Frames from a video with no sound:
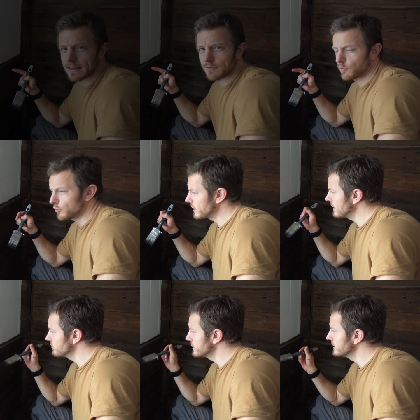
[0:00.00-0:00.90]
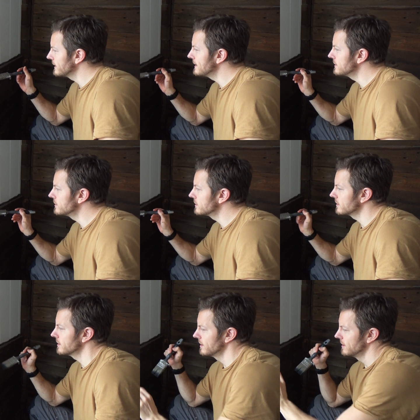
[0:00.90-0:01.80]
And for every layer
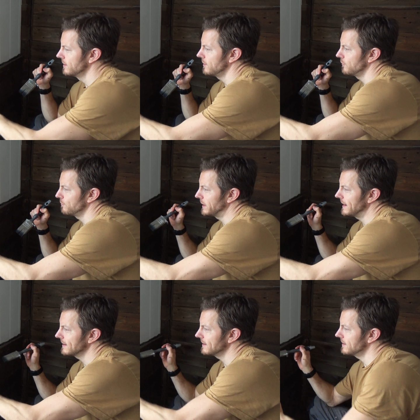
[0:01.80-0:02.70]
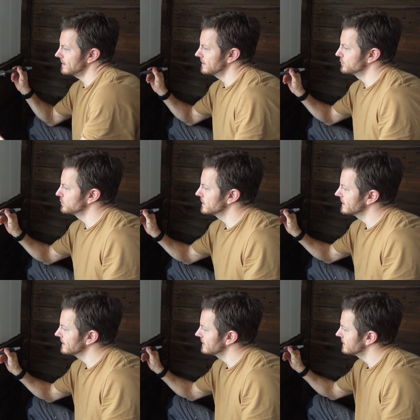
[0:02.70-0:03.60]
of plank, I do a
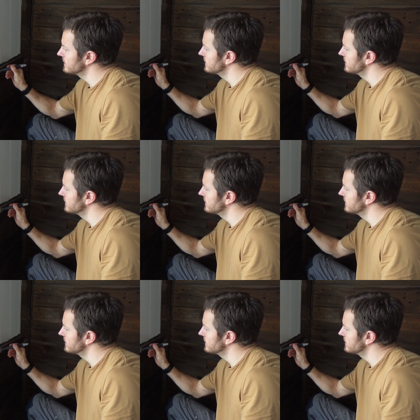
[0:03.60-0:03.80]
little